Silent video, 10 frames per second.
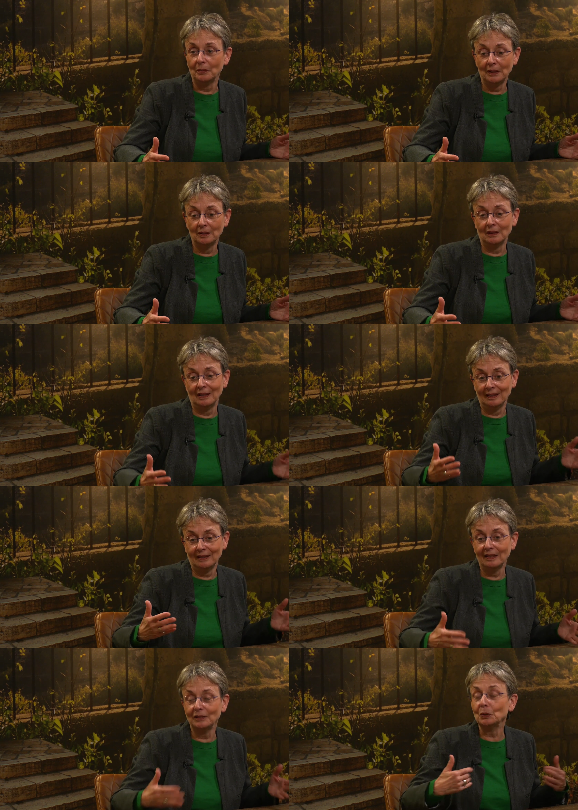And
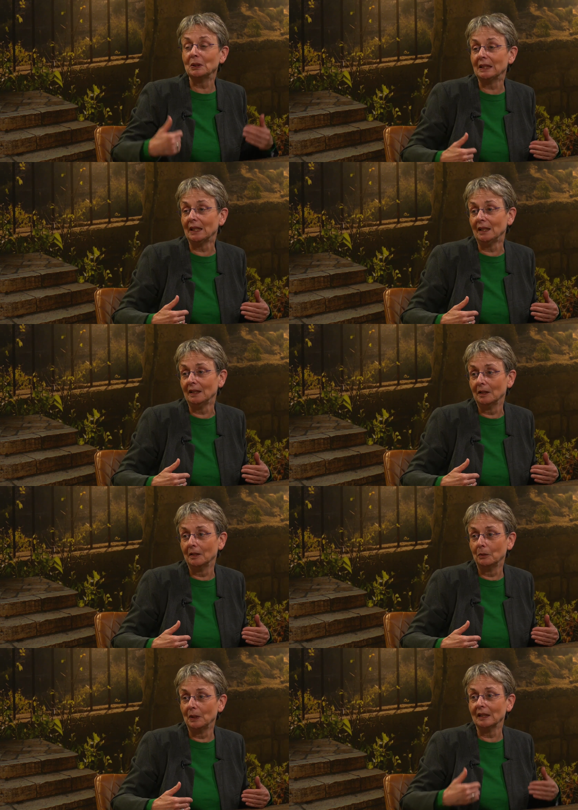as you see,
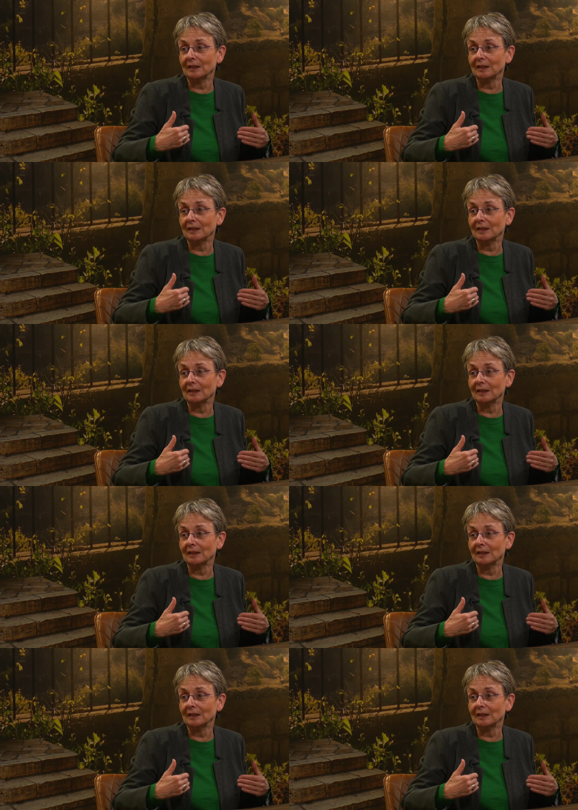we are